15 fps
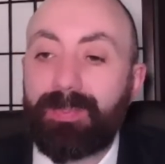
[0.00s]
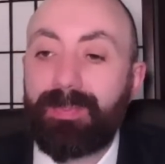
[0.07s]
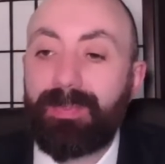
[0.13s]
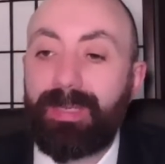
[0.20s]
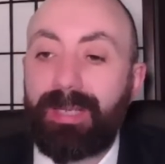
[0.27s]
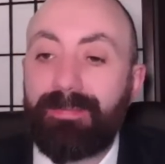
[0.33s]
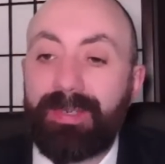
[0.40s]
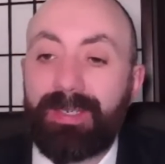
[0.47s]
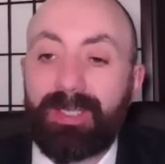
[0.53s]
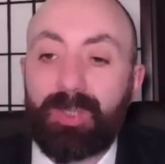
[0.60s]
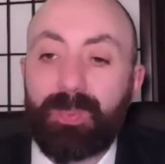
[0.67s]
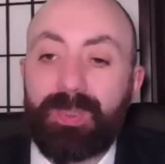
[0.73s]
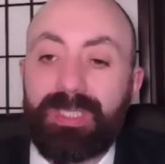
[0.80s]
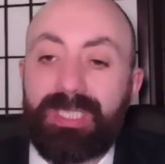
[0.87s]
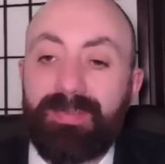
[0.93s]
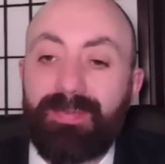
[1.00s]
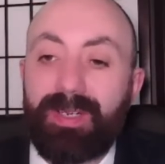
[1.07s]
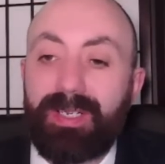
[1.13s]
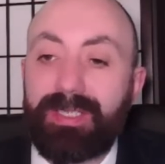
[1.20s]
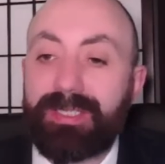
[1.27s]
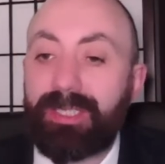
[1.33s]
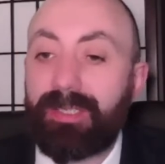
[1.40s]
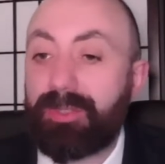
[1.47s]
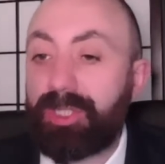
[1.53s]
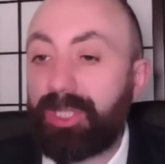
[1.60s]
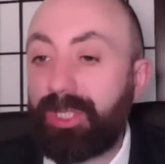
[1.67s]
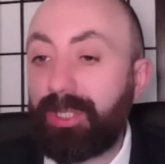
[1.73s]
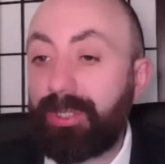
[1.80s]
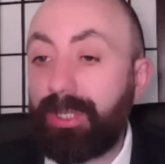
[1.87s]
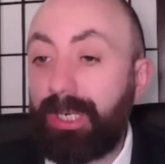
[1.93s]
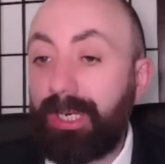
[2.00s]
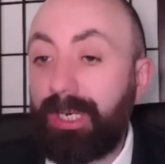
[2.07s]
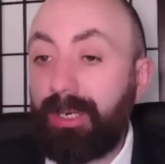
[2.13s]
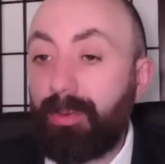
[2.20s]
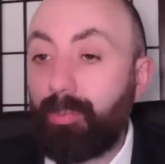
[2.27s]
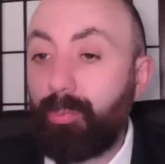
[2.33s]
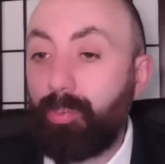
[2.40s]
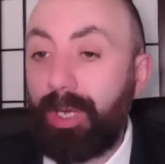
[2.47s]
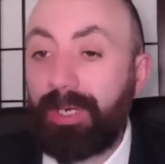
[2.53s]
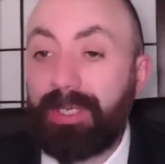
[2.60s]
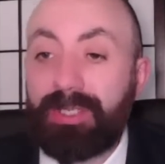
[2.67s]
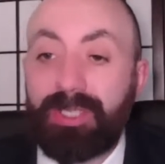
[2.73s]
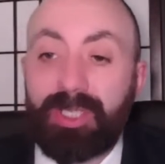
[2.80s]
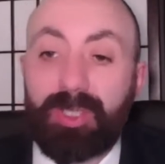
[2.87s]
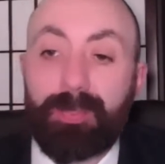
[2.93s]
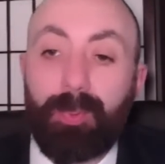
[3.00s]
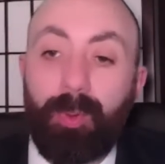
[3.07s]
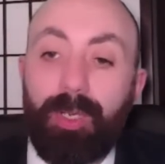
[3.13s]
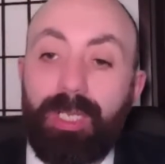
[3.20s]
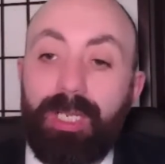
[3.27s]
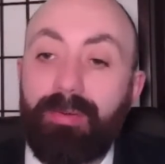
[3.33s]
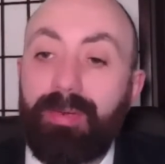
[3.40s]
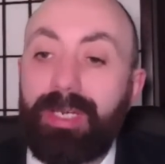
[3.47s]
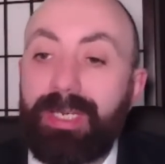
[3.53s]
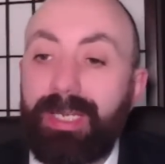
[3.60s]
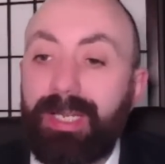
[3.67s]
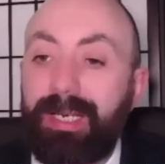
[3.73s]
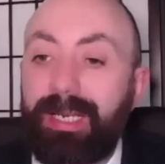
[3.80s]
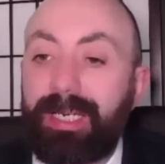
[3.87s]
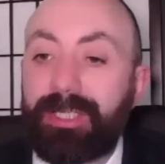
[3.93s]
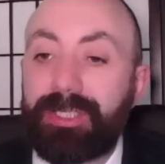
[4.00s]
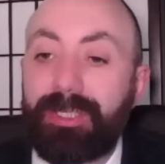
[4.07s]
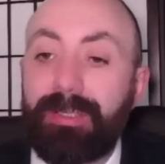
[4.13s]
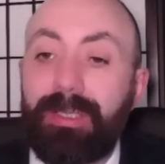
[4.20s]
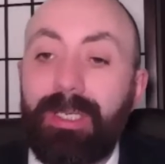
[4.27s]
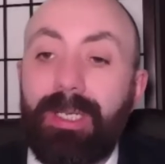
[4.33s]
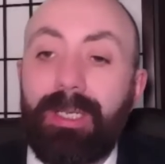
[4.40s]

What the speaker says: I think specifically so she could run as a spoiler in the election.